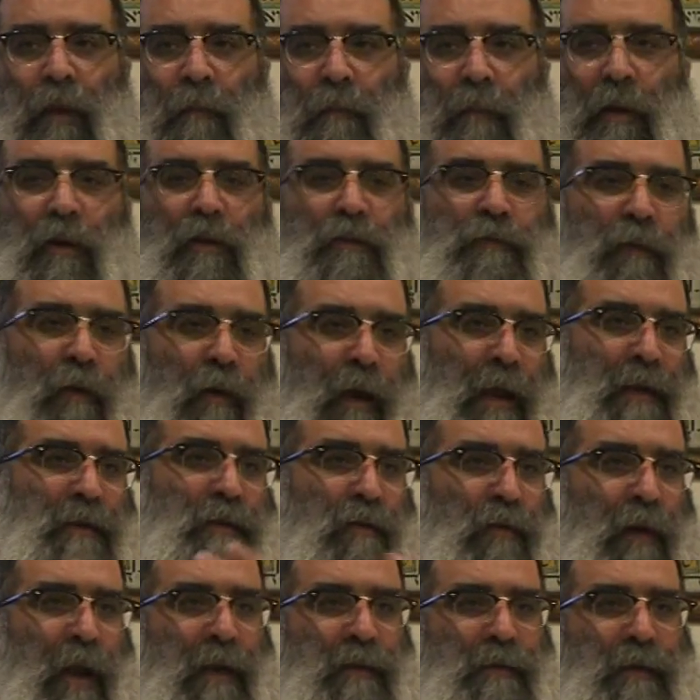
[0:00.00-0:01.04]
because for us
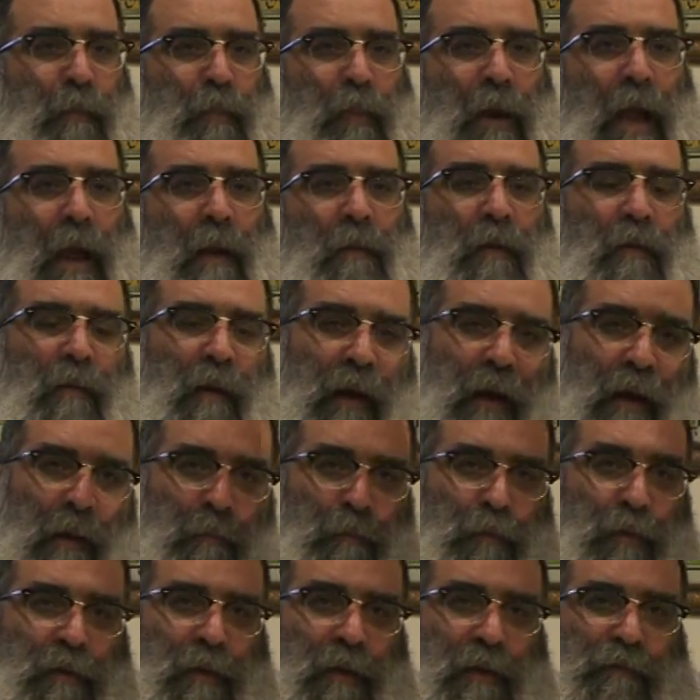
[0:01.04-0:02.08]
creates a problem. I, I
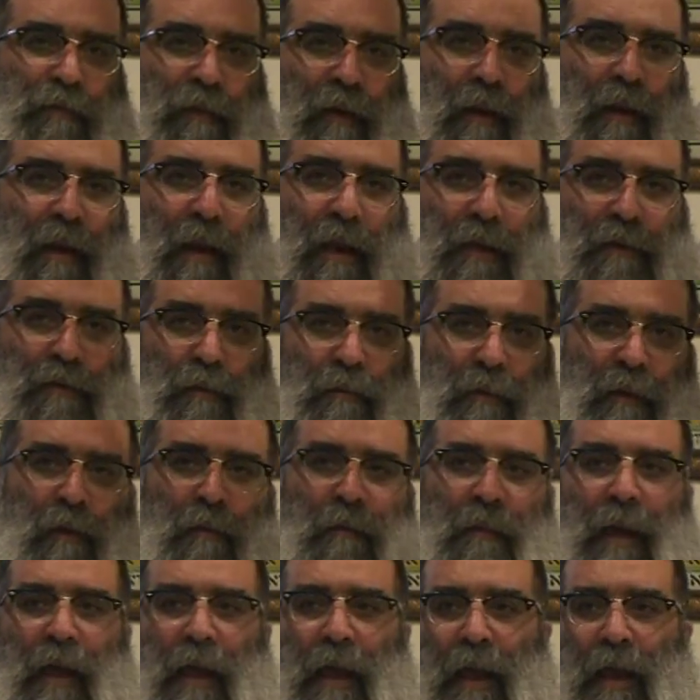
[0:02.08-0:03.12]
put that feeling it has to be
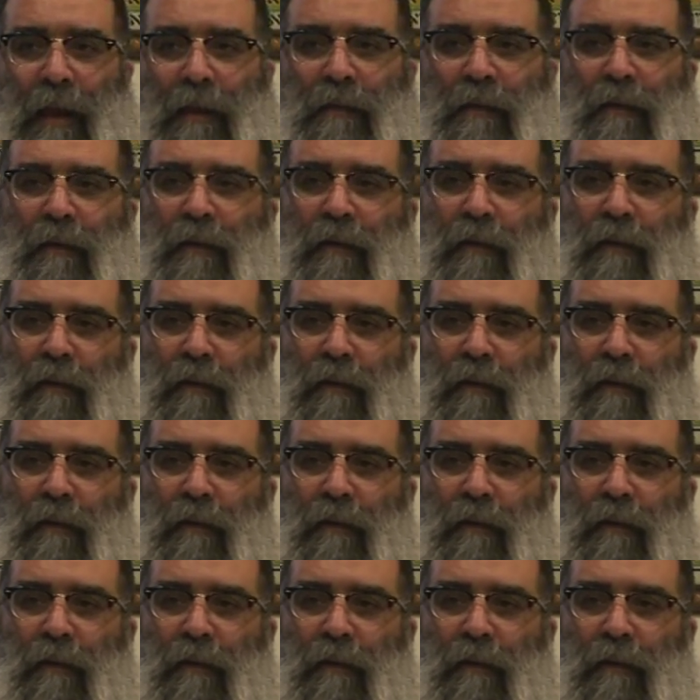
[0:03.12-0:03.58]
on my head.